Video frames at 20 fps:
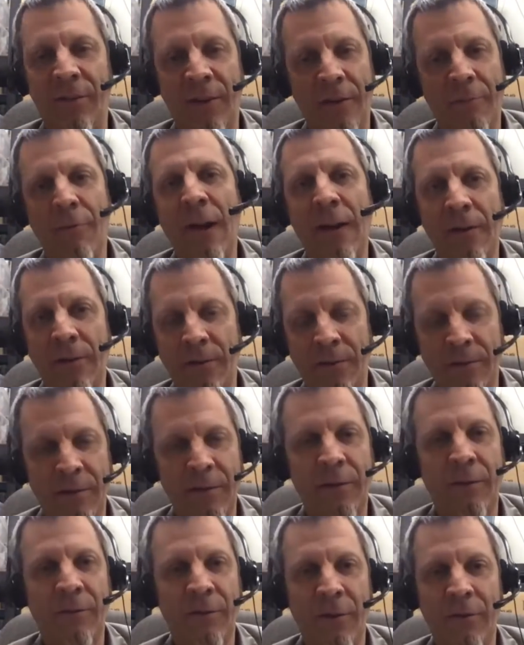They
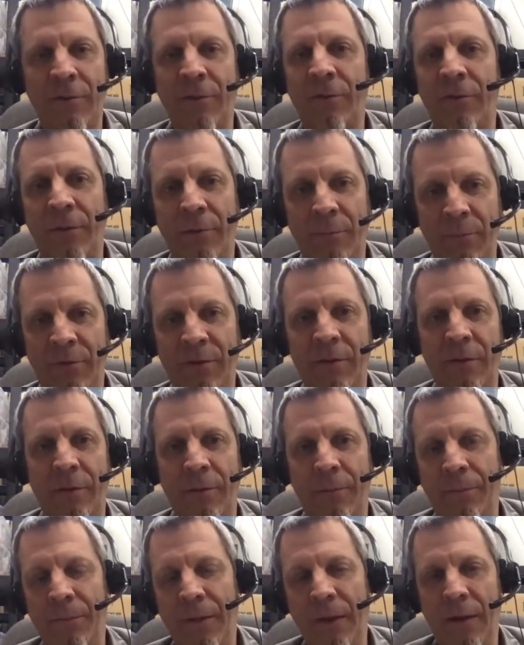regularly service them,
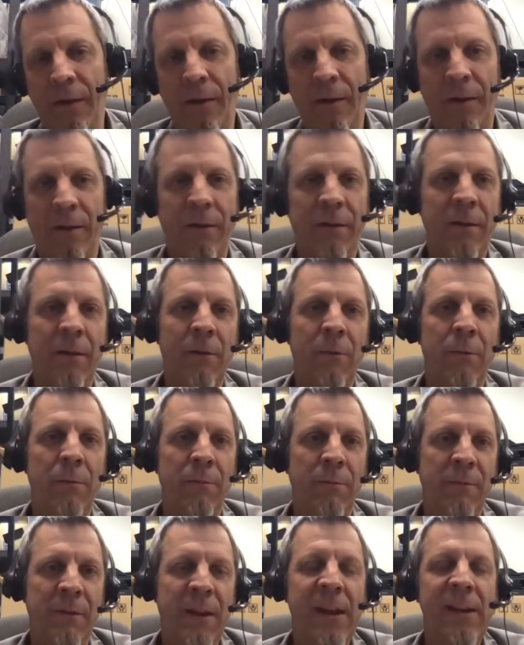so they're
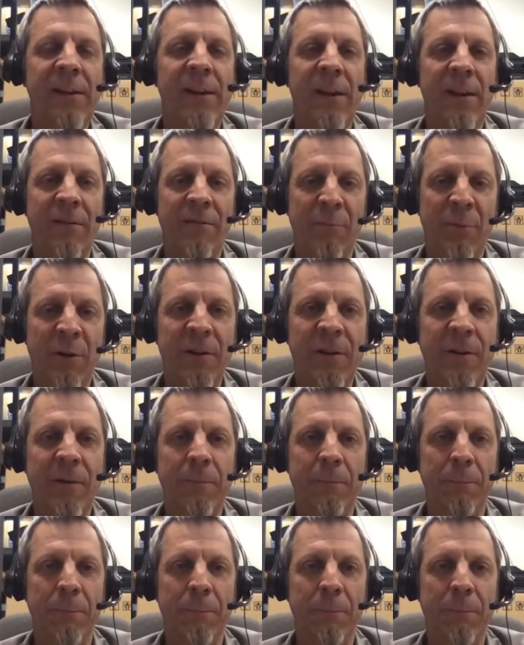taken care of pretty good.